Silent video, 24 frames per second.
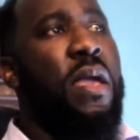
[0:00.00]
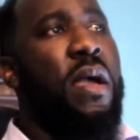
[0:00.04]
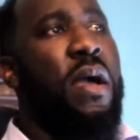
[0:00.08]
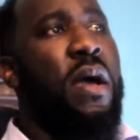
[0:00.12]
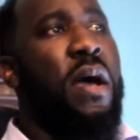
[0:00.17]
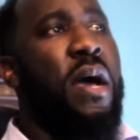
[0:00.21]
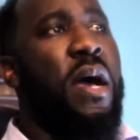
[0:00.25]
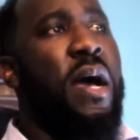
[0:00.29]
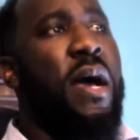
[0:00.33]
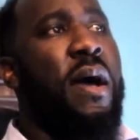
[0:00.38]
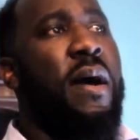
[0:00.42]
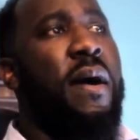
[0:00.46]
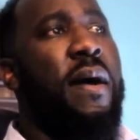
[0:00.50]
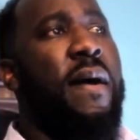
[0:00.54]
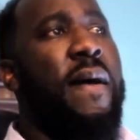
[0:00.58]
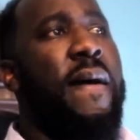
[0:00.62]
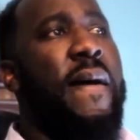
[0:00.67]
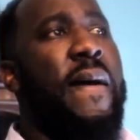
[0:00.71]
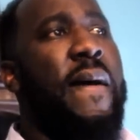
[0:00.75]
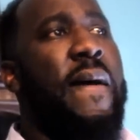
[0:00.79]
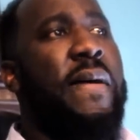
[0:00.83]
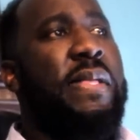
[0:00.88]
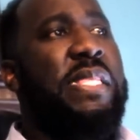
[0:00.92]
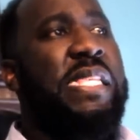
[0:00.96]

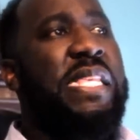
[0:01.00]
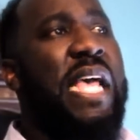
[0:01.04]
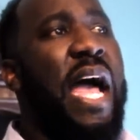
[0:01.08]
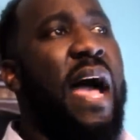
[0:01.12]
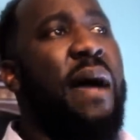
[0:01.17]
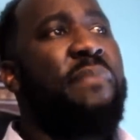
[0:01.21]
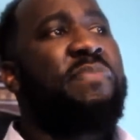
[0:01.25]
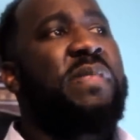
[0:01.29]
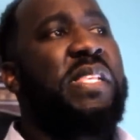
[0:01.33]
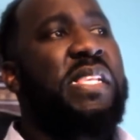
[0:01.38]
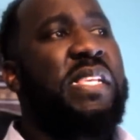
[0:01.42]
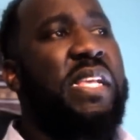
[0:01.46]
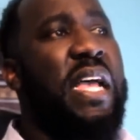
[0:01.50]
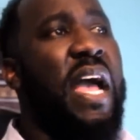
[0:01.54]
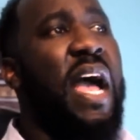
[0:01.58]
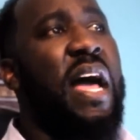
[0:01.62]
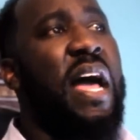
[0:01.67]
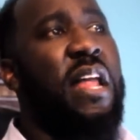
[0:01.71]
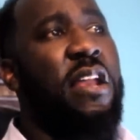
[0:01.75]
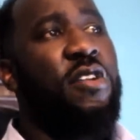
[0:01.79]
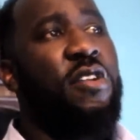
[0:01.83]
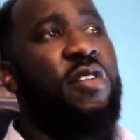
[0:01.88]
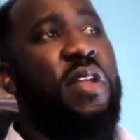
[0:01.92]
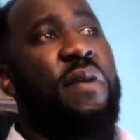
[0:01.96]
top
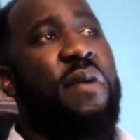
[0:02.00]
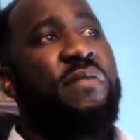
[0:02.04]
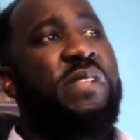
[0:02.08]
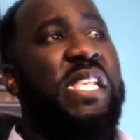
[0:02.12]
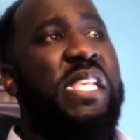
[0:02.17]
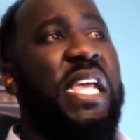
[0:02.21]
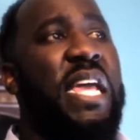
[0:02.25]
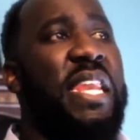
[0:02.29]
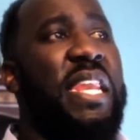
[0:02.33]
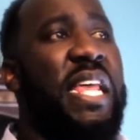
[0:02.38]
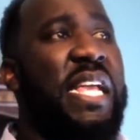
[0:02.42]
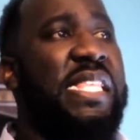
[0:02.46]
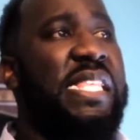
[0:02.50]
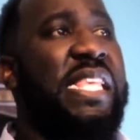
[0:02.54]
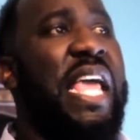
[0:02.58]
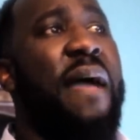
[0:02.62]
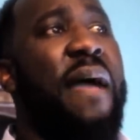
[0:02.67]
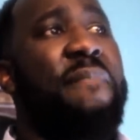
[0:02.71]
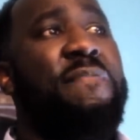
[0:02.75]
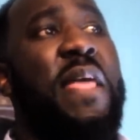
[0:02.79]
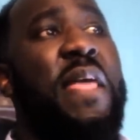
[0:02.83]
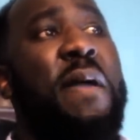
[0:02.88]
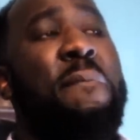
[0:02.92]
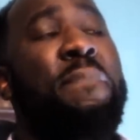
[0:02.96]
scholar that was at that
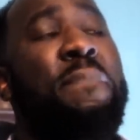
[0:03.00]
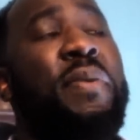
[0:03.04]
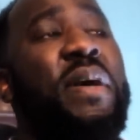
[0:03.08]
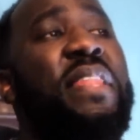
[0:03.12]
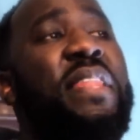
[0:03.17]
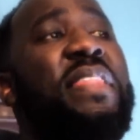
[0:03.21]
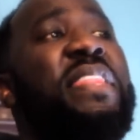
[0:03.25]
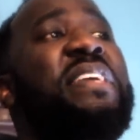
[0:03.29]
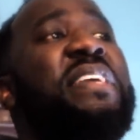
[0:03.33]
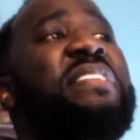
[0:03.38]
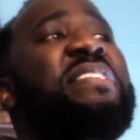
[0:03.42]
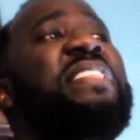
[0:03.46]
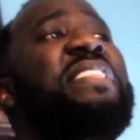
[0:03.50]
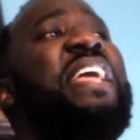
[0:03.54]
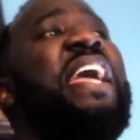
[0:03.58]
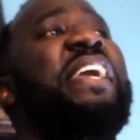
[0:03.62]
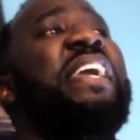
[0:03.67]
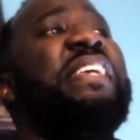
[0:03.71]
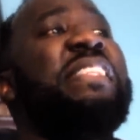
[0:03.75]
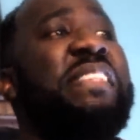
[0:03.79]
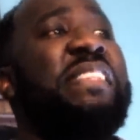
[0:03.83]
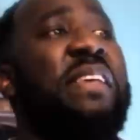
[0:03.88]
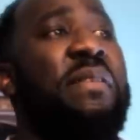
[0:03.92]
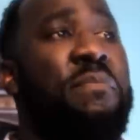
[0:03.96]
time that put these
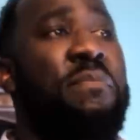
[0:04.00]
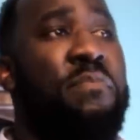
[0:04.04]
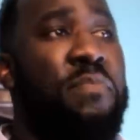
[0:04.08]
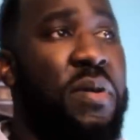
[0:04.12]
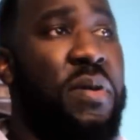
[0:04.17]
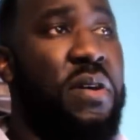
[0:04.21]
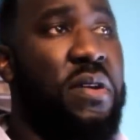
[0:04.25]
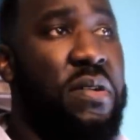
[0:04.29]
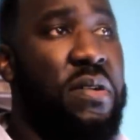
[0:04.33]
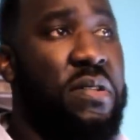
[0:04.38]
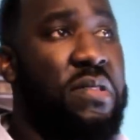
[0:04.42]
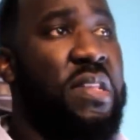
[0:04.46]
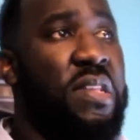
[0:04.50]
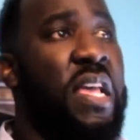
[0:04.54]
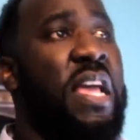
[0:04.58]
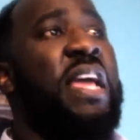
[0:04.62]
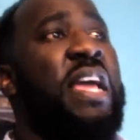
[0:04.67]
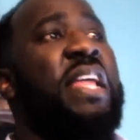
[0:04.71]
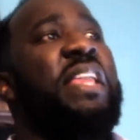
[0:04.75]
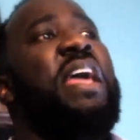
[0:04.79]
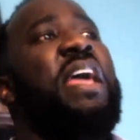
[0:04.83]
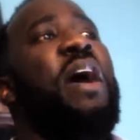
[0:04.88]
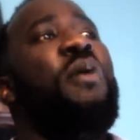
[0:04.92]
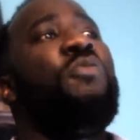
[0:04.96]
things in books,
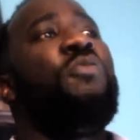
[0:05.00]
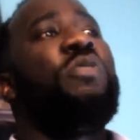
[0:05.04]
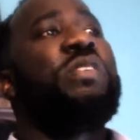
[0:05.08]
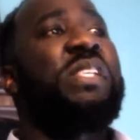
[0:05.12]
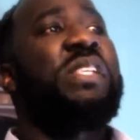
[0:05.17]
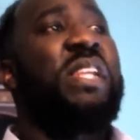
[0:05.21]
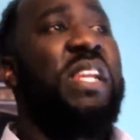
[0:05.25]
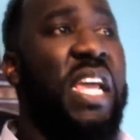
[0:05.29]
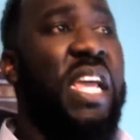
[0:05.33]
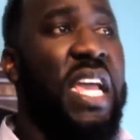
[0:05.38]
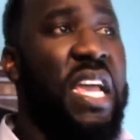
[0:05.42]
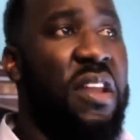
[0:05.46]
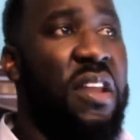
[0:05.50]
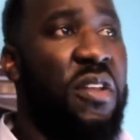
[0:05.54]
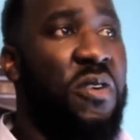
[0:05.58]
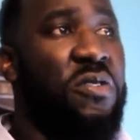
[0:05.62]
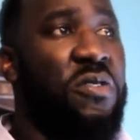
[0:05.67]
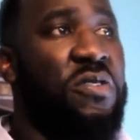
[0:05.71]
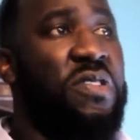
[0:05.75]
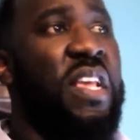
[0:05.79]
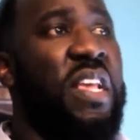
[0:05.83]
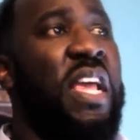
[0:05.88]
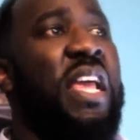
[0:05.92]
that was leaders